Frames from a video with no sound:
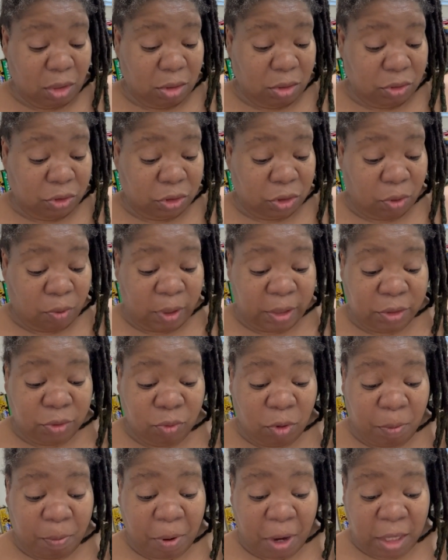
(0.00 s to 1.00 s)
so I
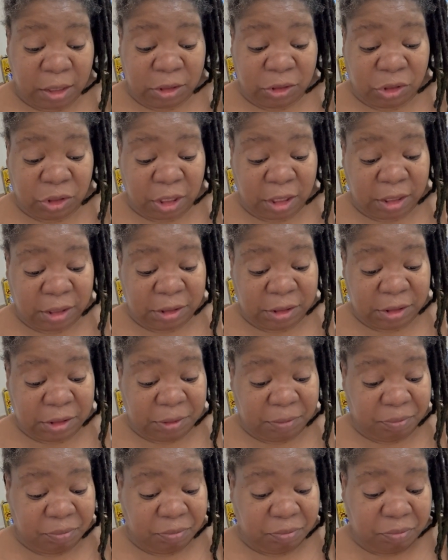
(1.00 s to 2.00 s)
do apologize.
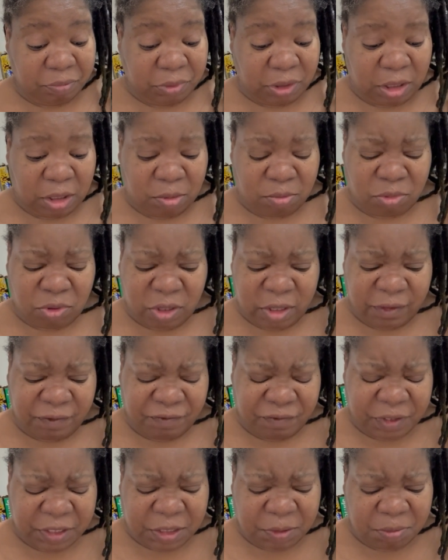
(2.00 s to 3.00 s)
I'm gonna
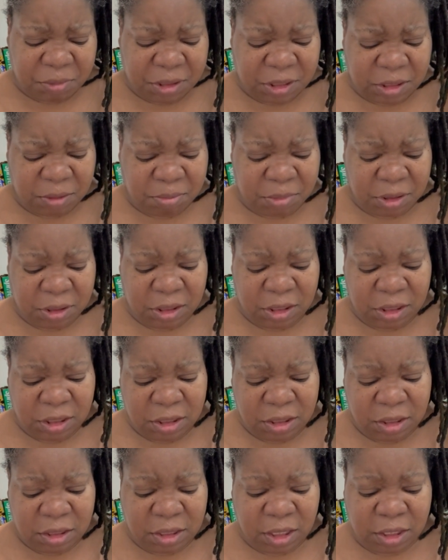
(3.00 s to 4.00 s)
fix me something to
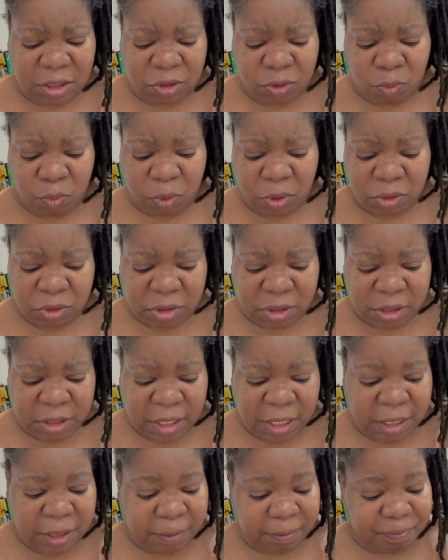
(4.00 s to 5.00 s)
eat to take to work
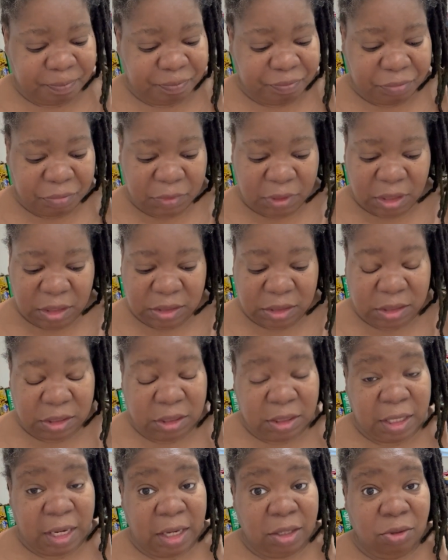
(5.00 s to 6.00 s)
today. I
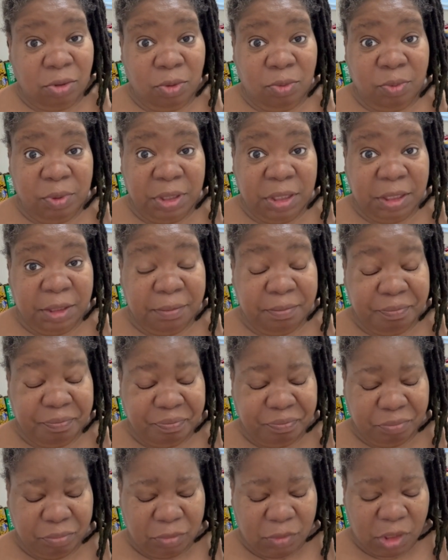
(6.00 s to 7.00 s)
still gotta go in.
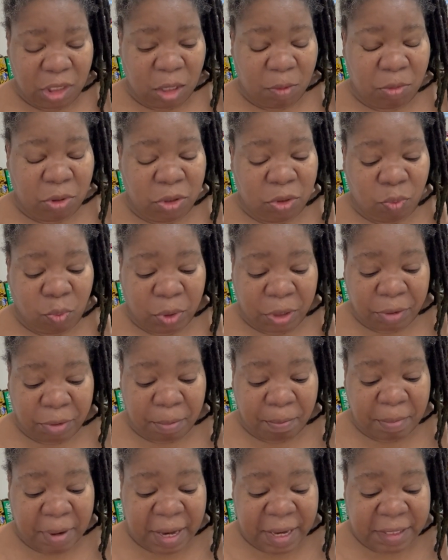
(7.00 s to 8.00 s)
I'm gonna wear a
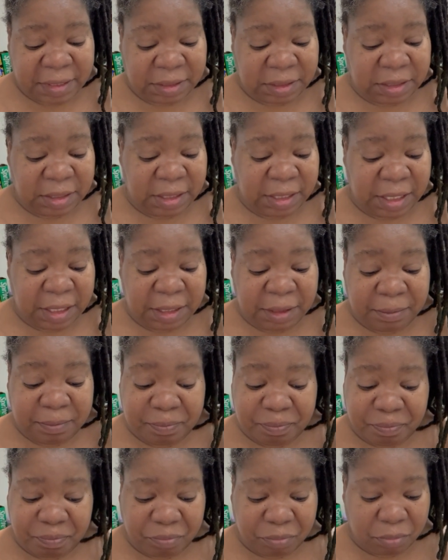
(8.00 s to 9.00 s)
mask today.
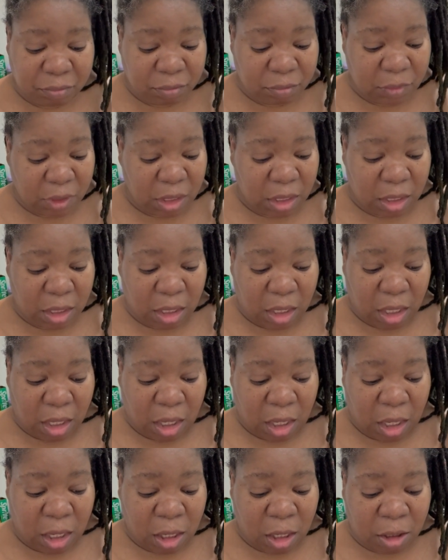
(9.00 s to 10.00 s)

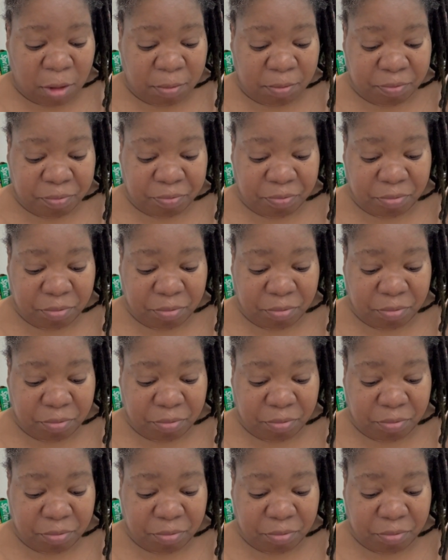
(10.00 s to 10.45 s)
I'm